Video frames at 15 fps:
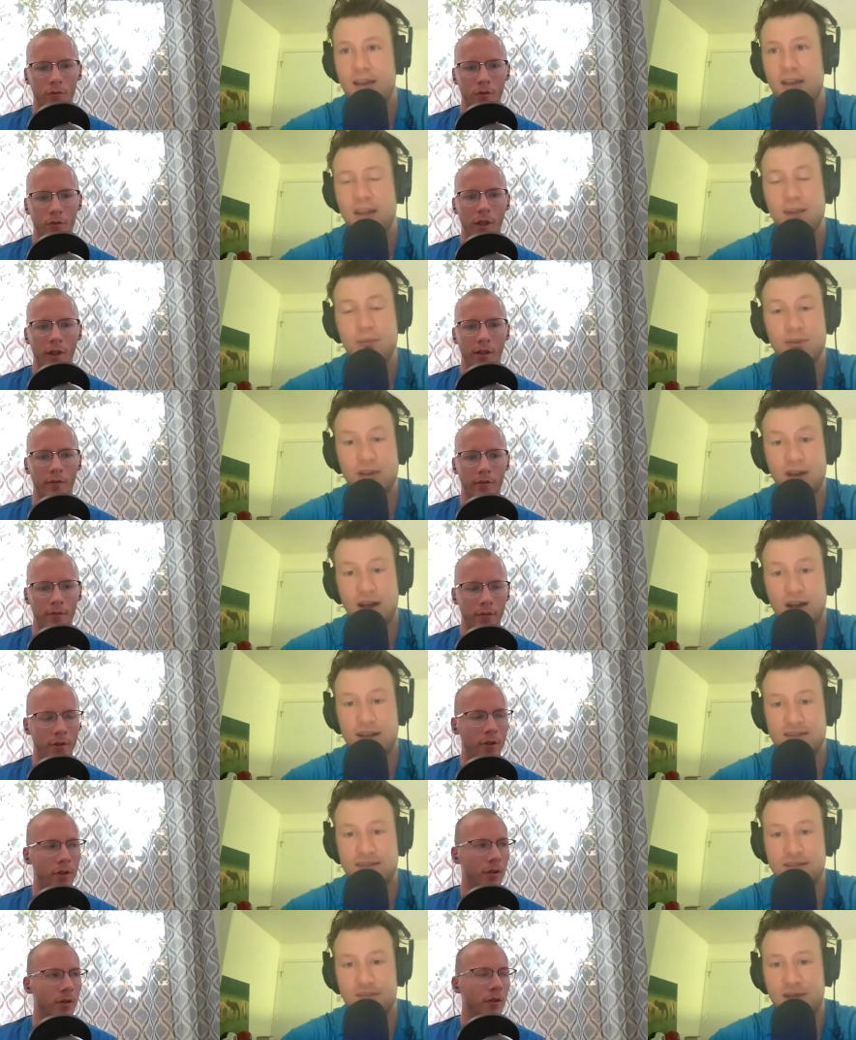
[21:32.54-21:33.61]
Speaker 1: He was
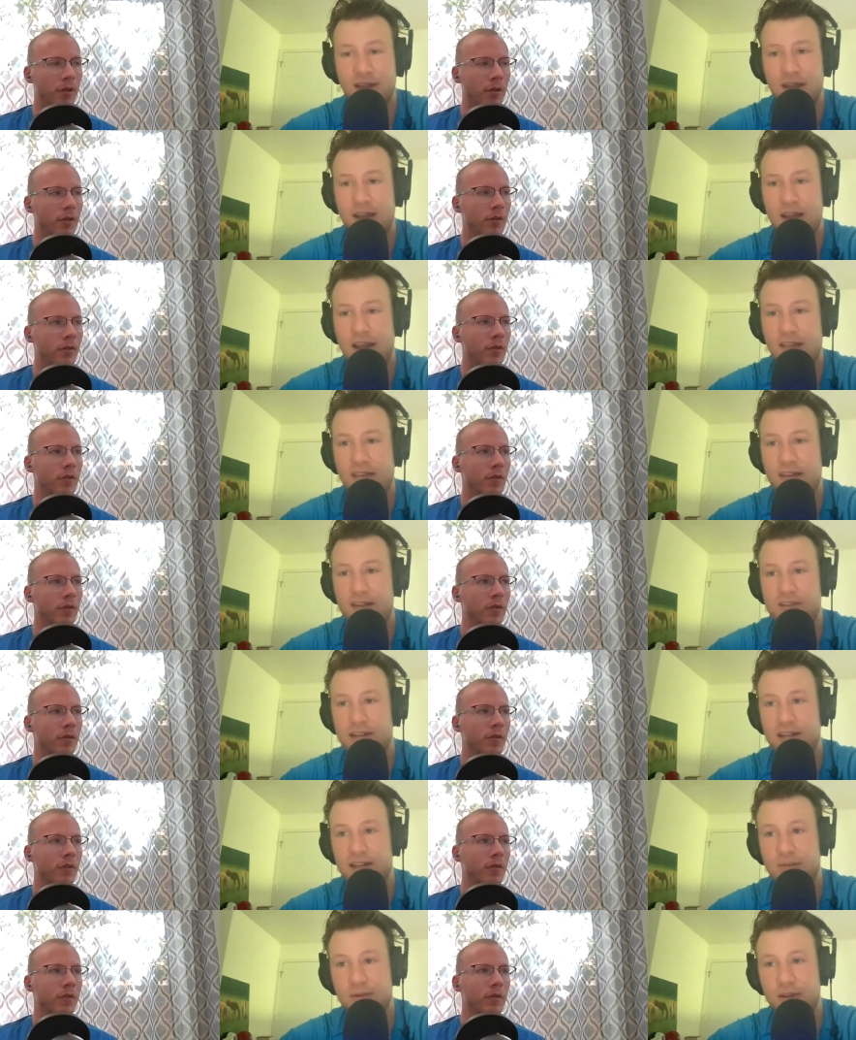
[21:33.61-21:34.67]
awesome. And then
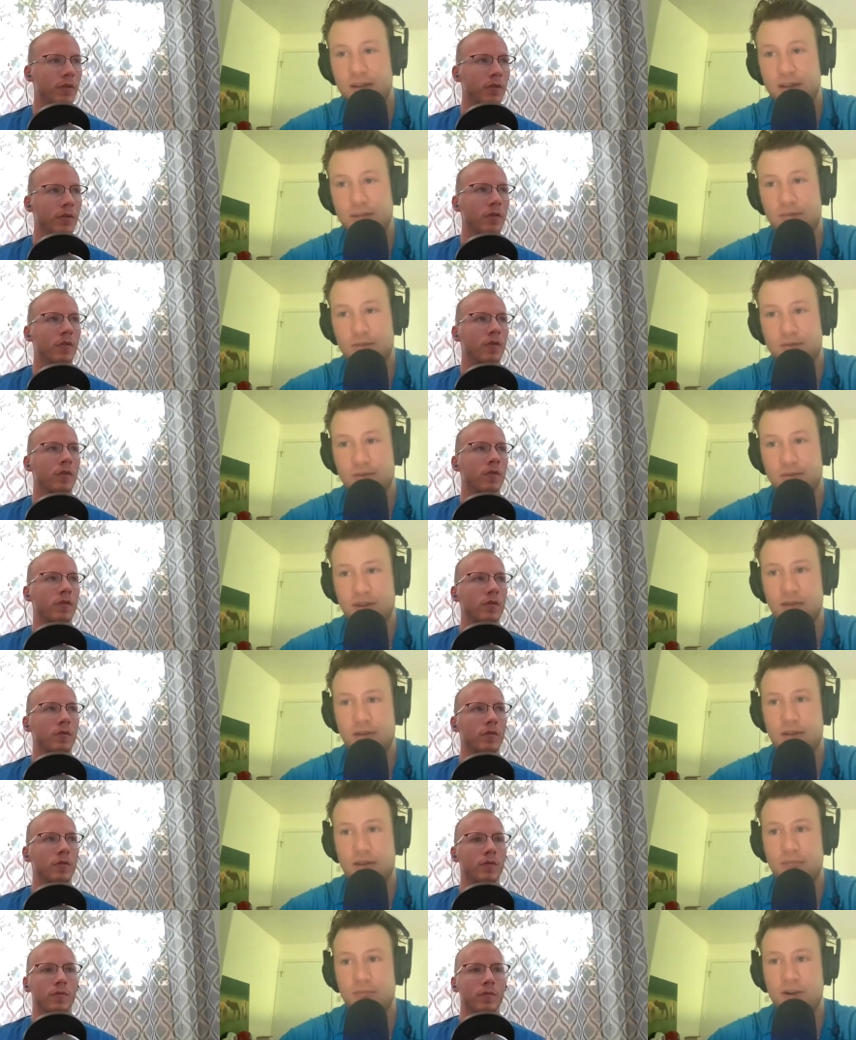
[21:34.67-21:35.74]
Jalen Williams was really,
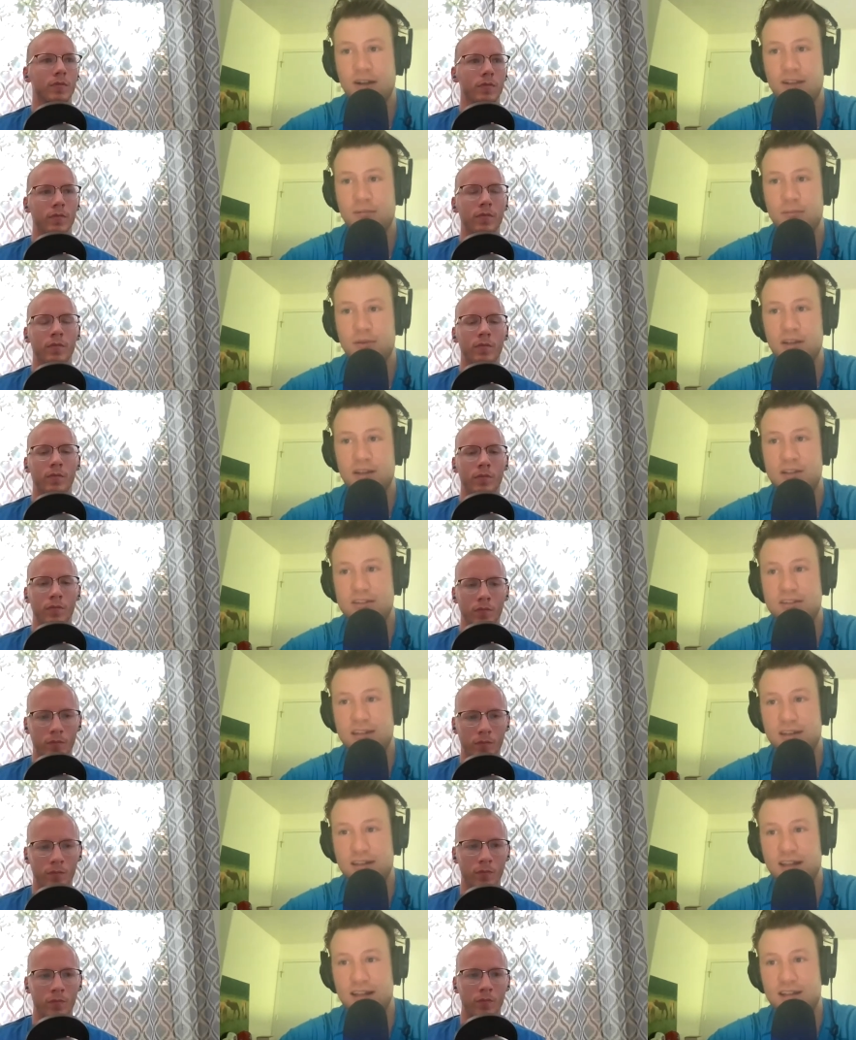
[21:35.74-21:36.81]
really impressive, but he just
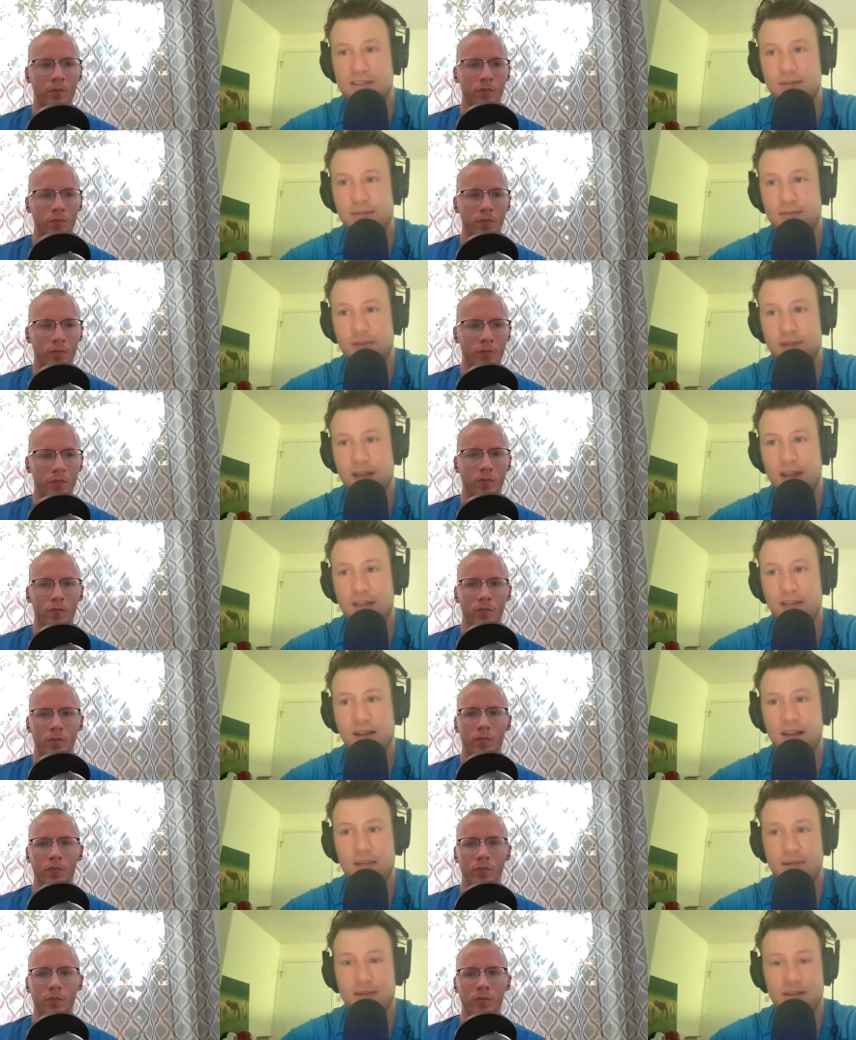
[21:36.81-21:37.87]
didn't catch the, the
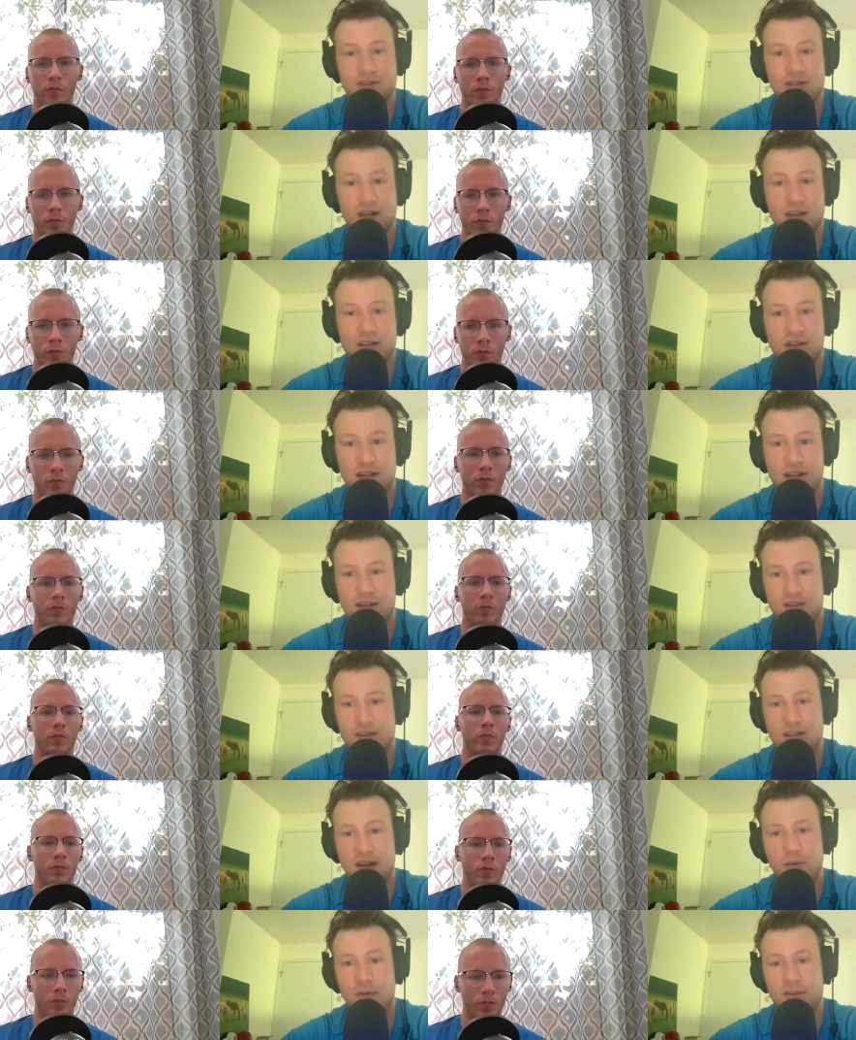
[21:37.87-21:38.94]
headlines because Josh Giddey and
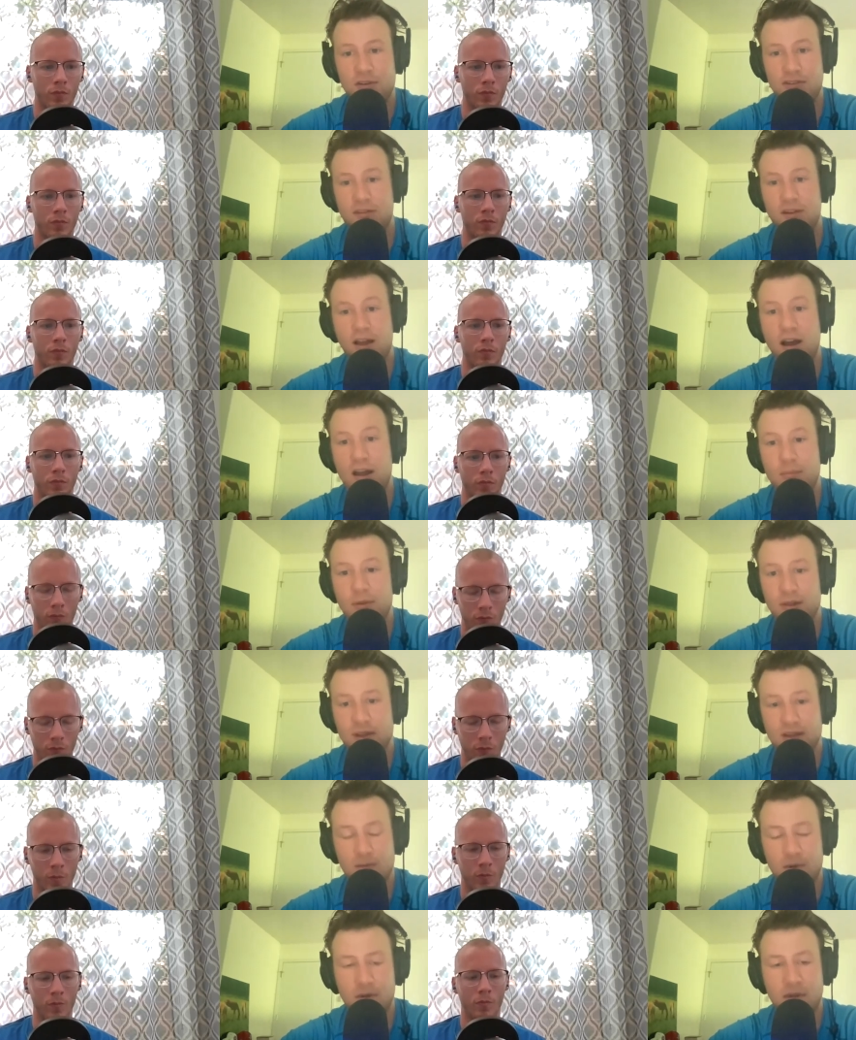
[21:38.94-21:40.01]
Chet were just
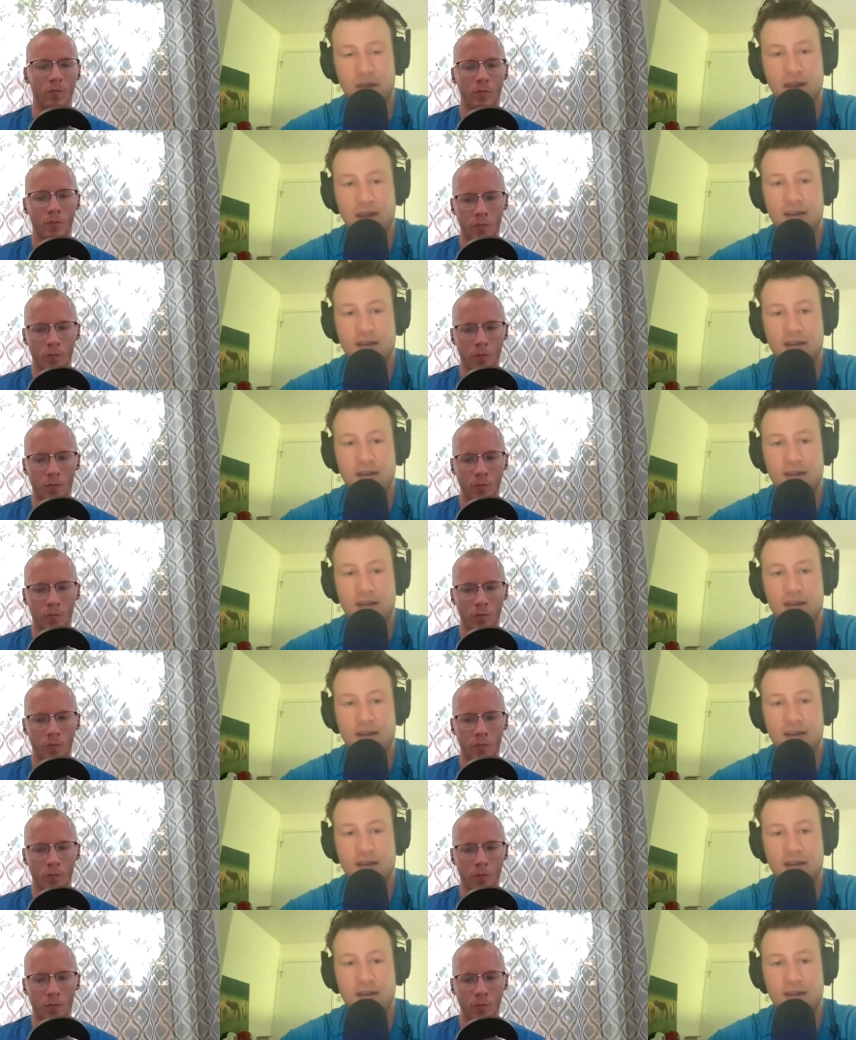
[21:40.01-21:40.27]
unbelievable.